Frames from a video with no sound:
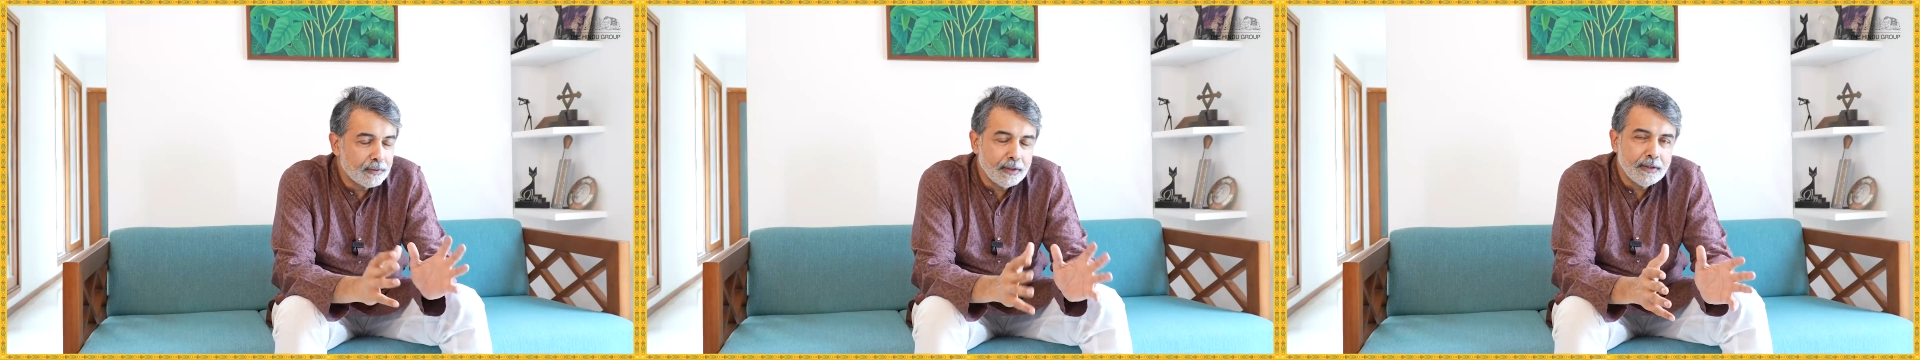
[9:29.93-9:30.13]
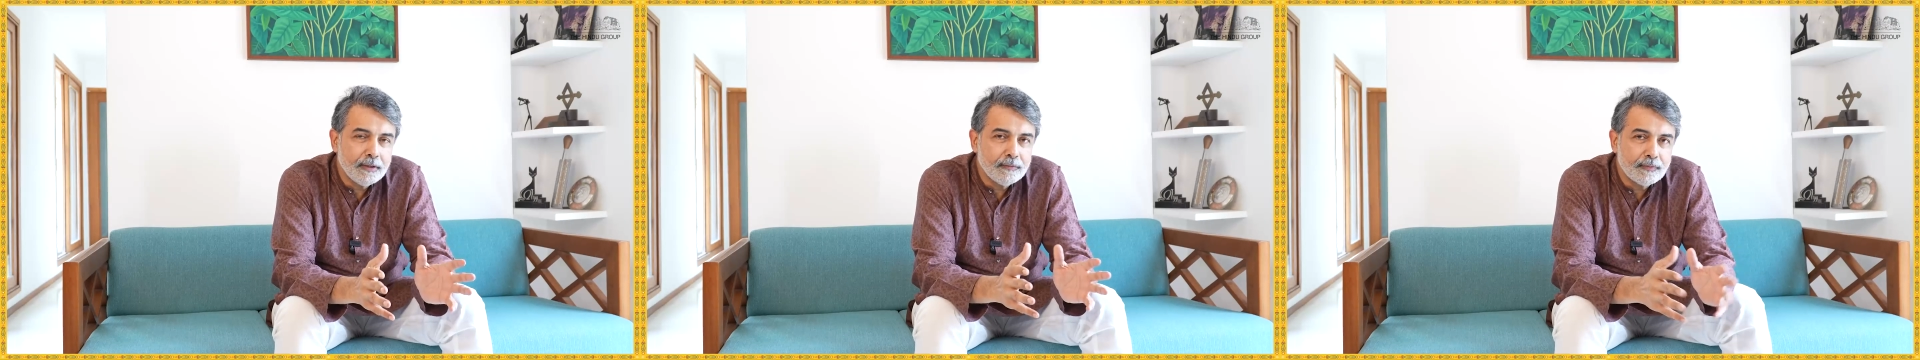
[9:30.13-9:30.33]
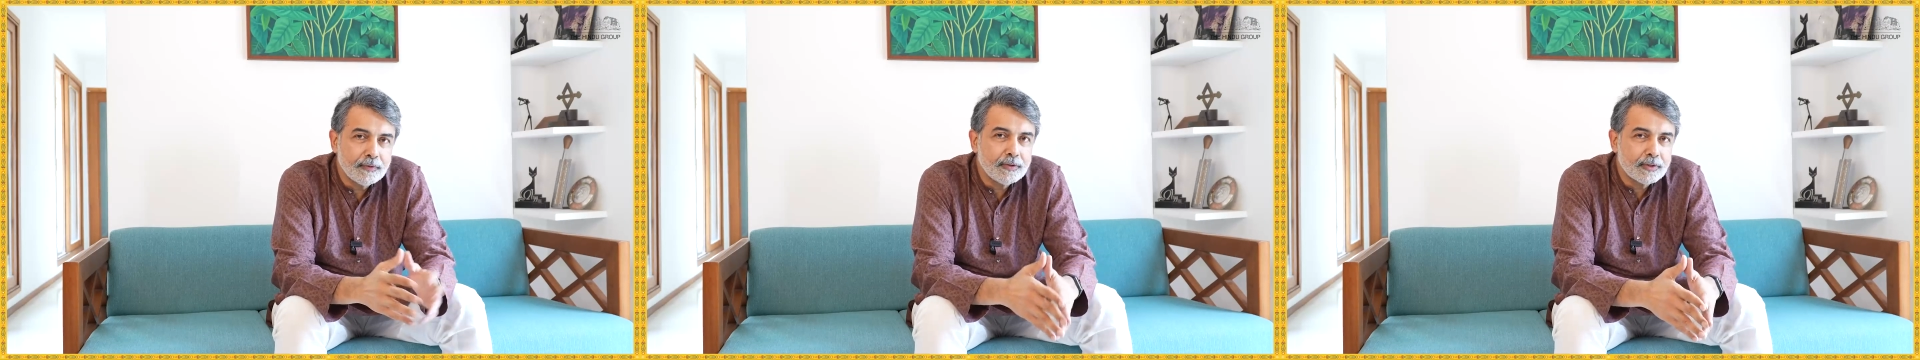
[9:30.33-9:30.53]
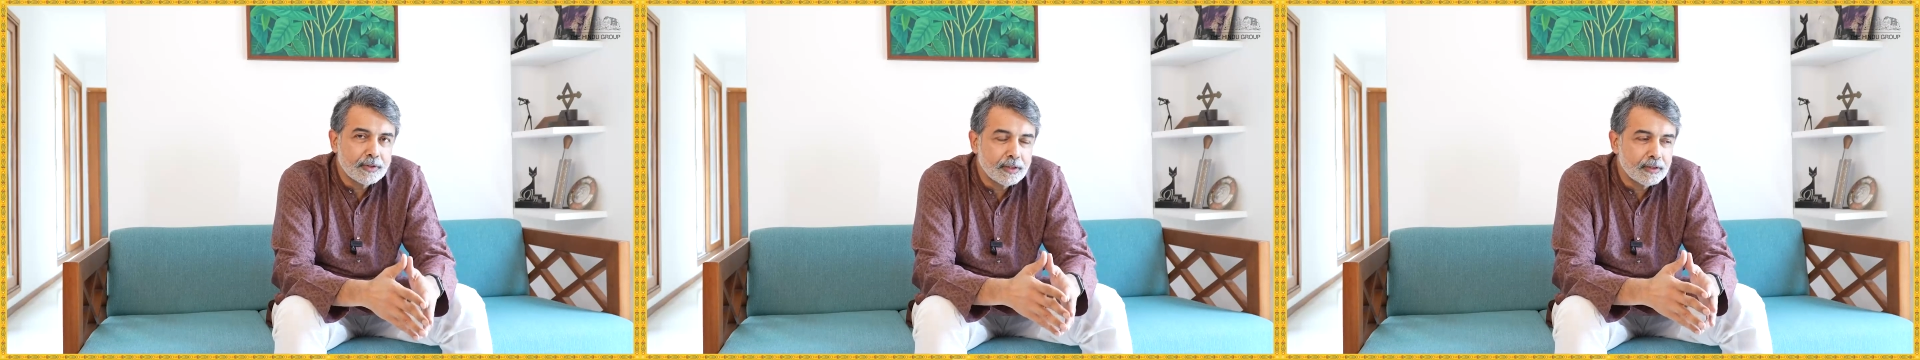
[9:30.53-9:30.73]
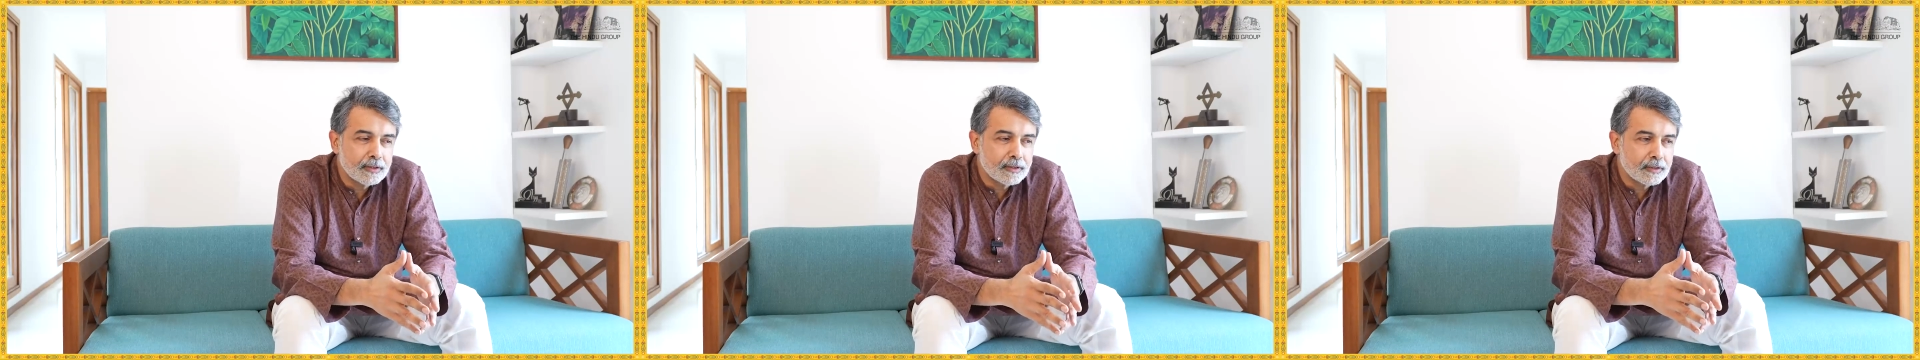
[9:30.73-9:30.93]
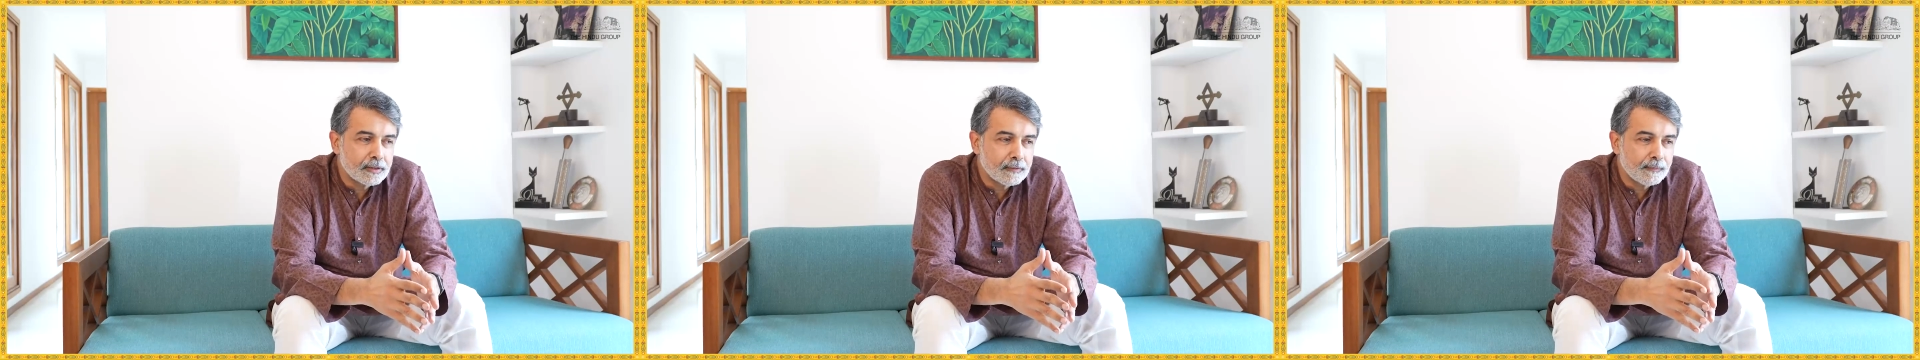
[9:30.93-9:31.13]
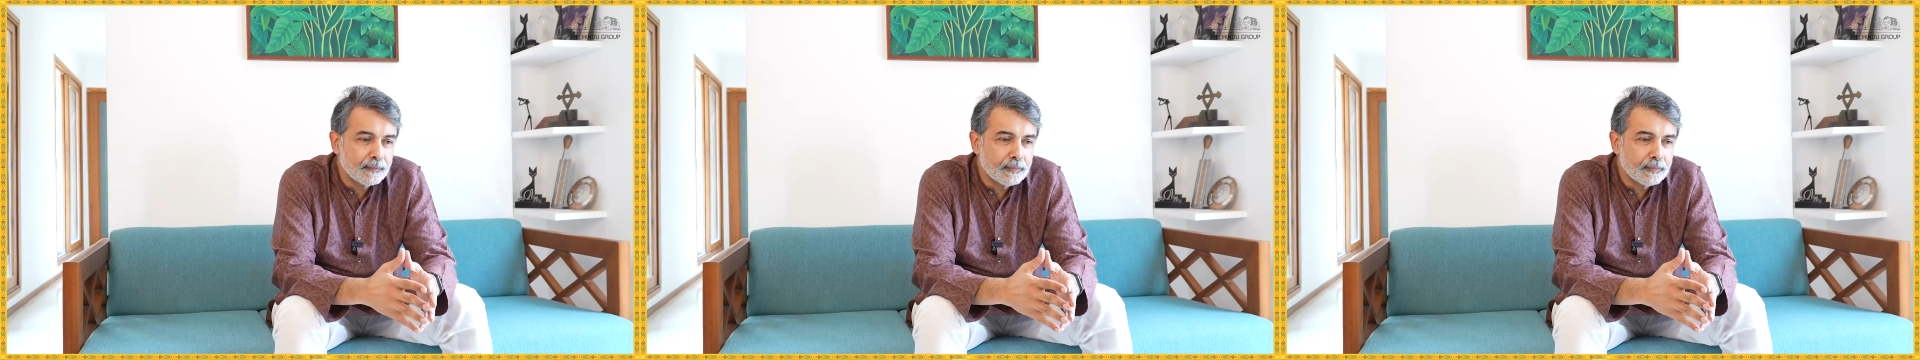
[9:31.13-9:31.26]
really differentiates